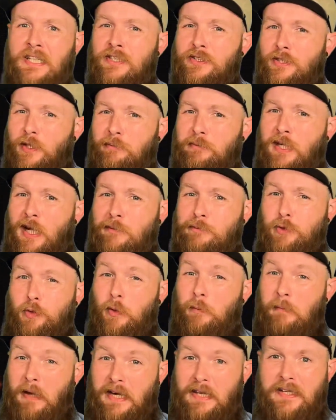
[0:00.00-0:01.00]
sometimes
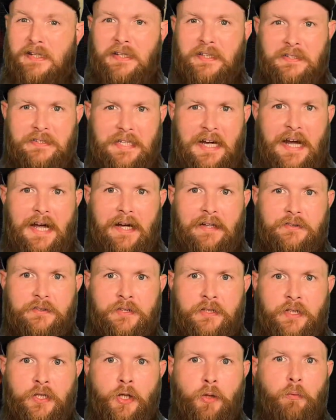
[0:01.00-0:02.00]
remaining intact,
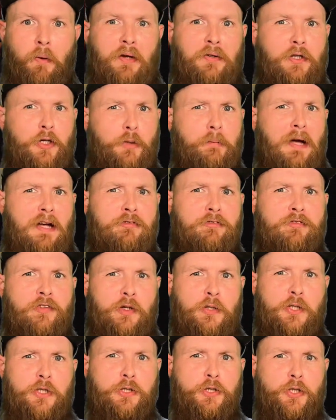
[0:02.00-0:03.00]
while nearby
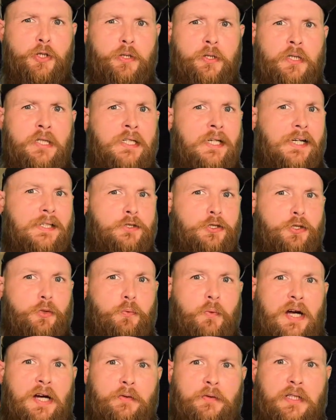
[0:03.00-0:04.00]
furniture and
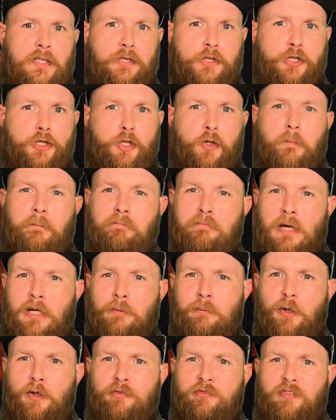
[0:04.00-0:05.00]
surroundings show
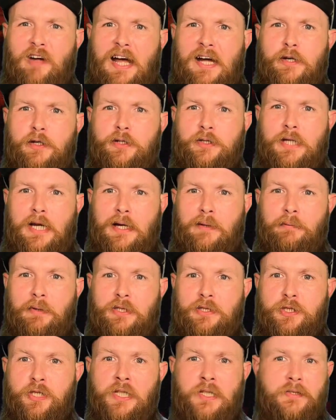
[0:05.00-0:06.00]
minimal fire
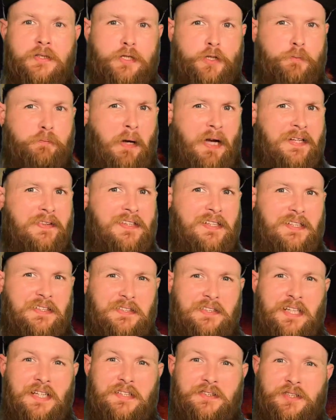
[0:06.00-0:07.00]
damage despite the
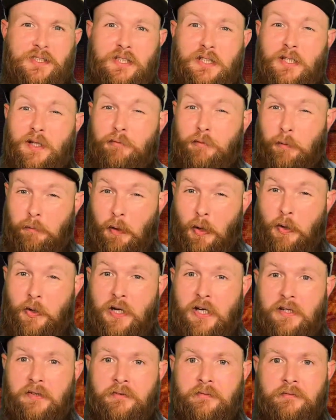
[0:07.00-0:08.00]
intensity of the
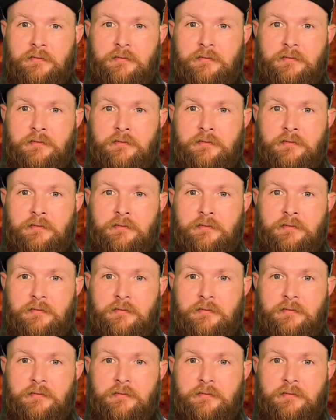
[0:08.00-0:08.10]
burning.